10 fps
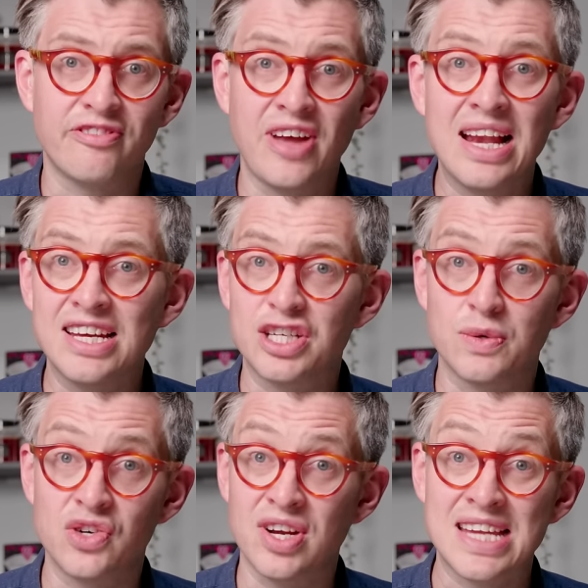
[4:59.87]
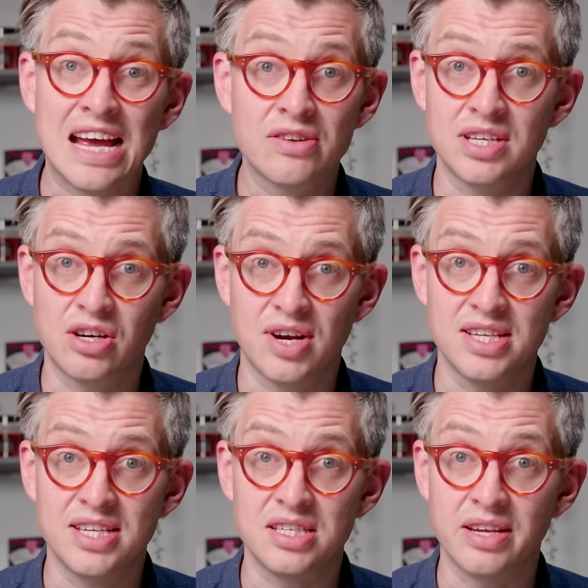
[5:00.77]
failure to address housing
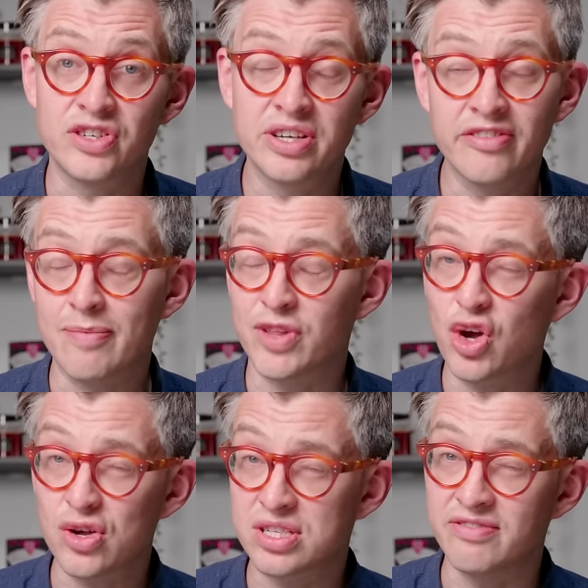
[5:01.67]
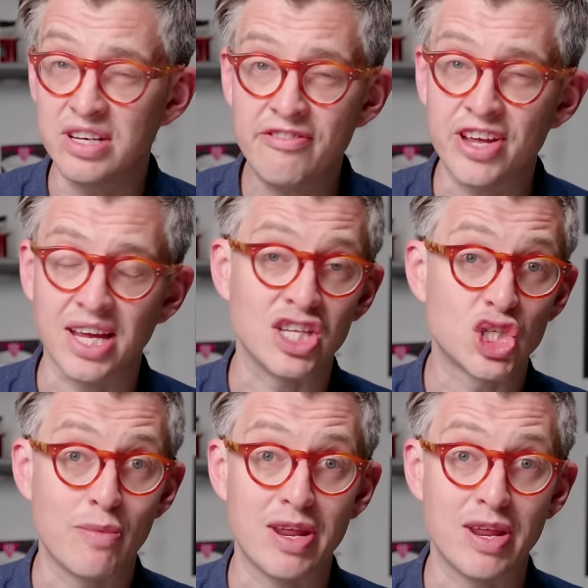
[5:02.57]
crises have driven up the cost of living in so